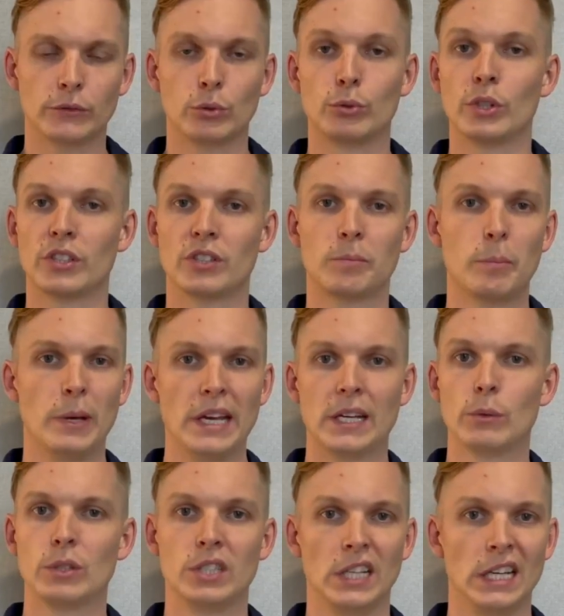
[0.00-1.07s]
to just pick
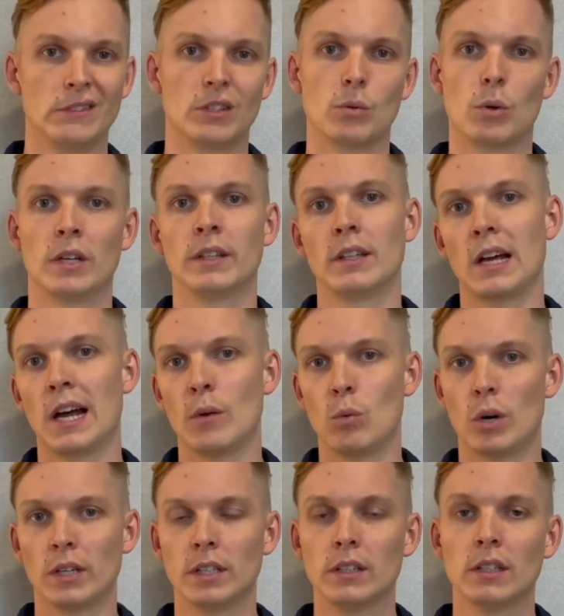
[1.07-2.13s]
whichever one I
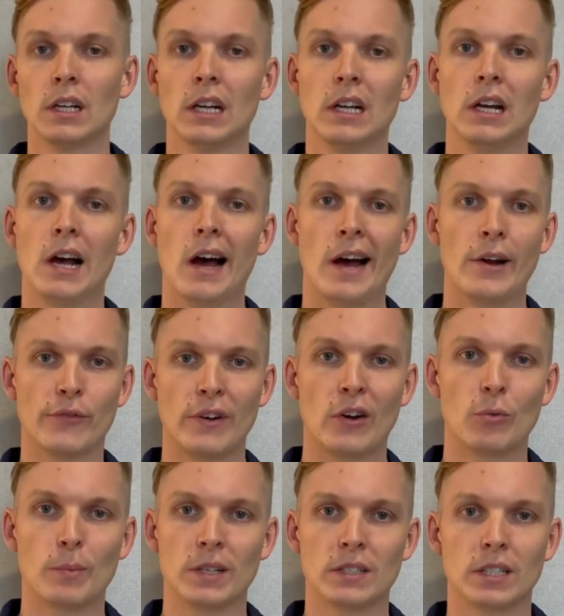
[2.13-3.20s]
wanted, I
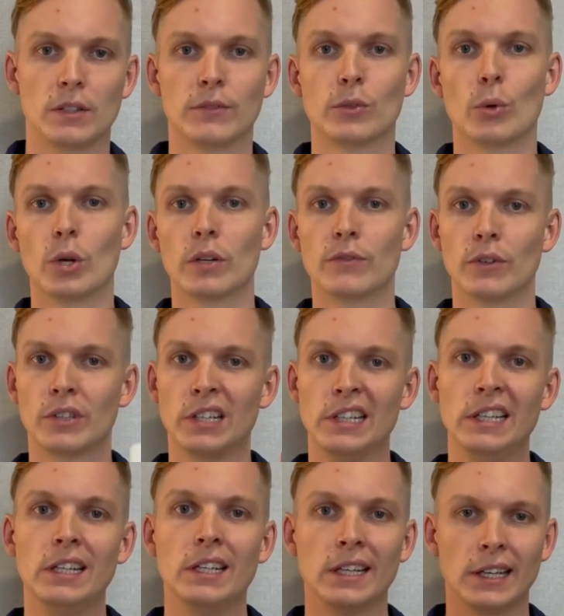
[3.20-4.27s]
found myself going for the
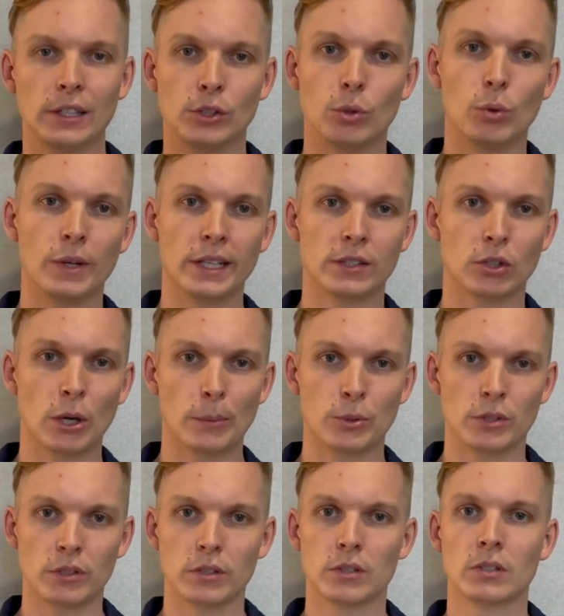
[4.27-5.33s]
Li-Ning and Yonex
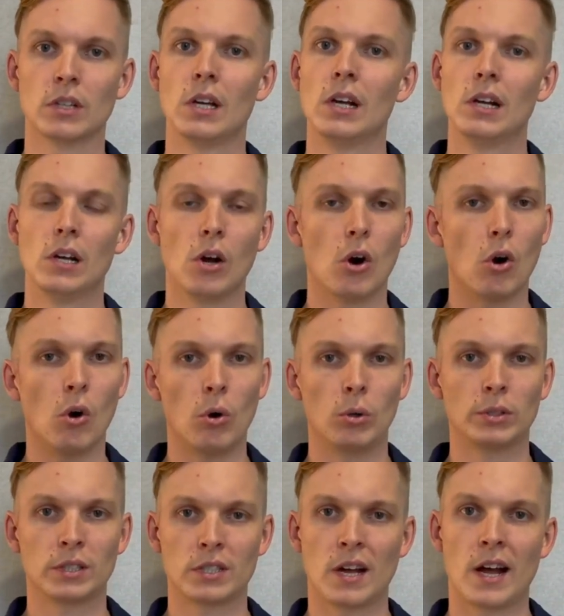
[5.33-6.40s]
options all
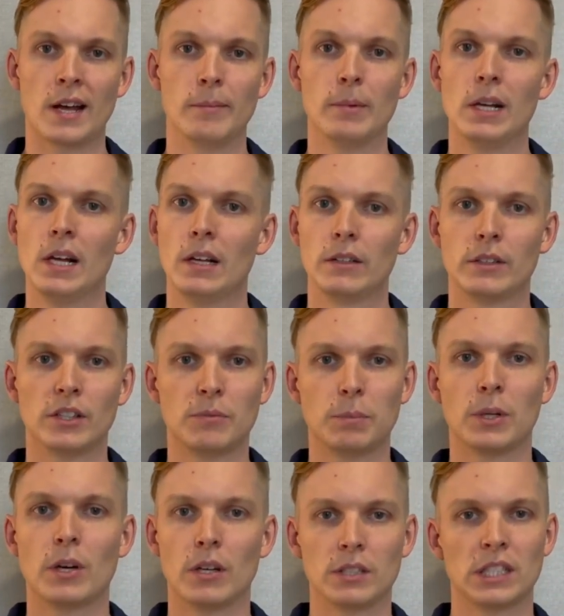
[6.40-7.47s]
the time, just
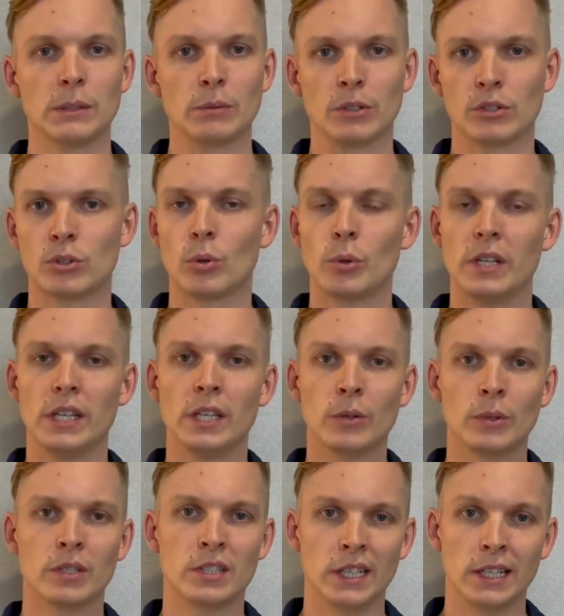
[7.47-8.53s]
because it was so
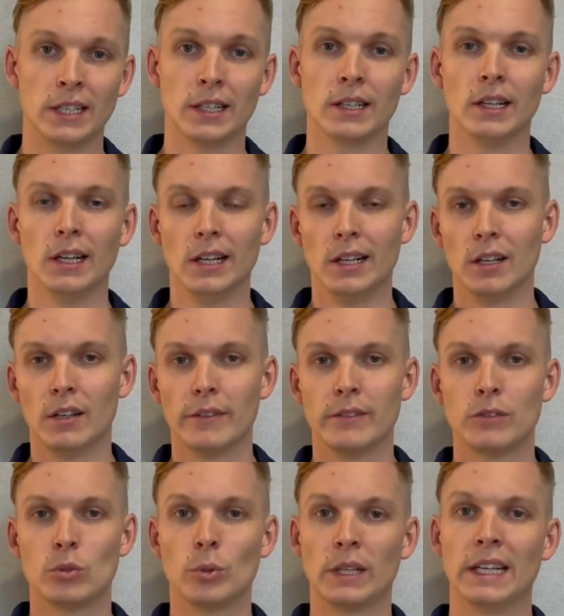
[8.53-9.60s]
irritating
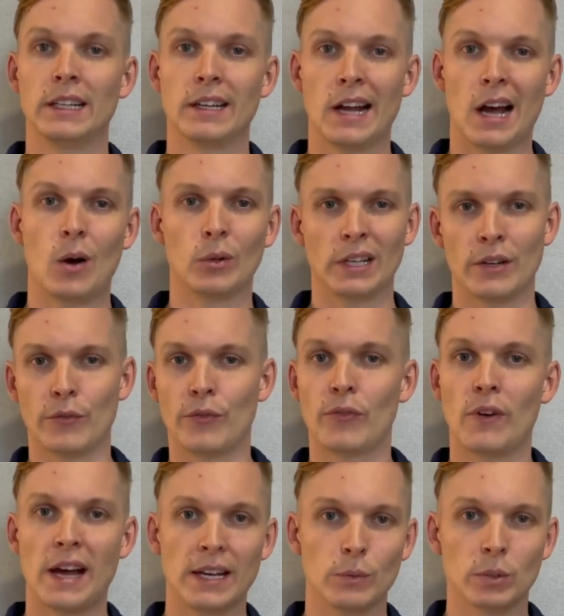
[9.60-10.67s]
to get it out and
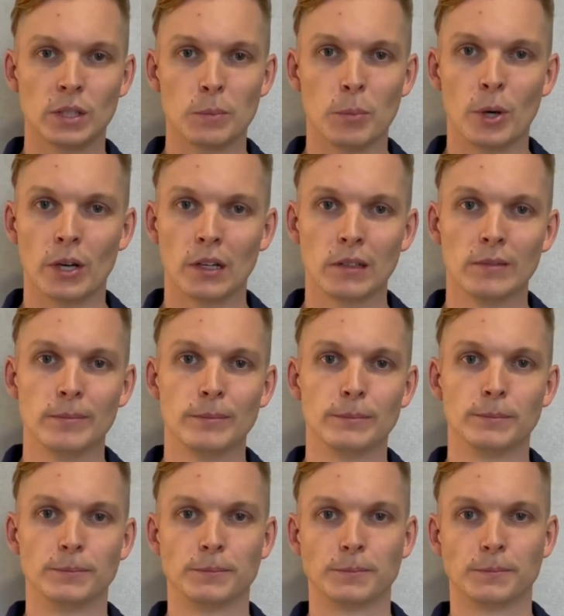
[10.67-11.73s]
fight with the bottle.
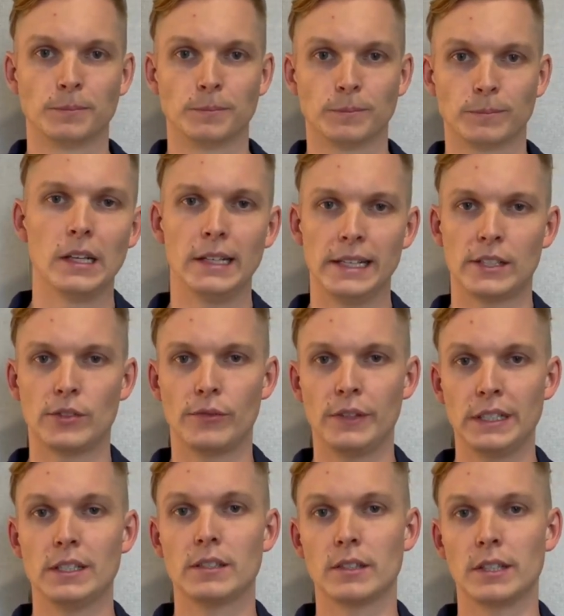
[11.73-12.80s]
Let's
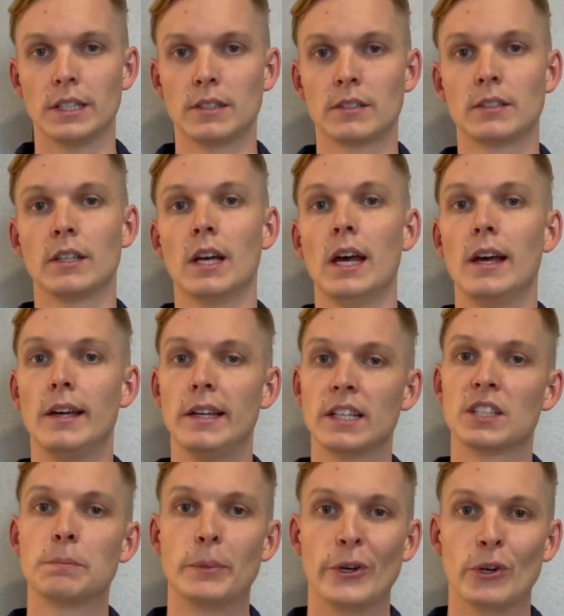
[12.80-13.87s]
finish this
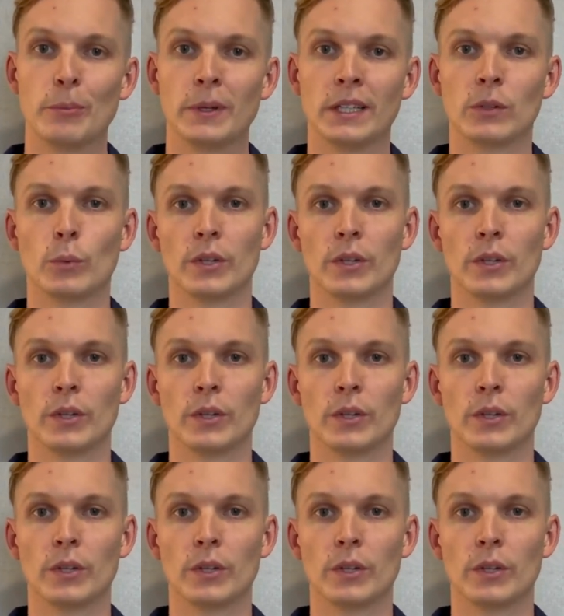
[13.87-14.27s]
experiment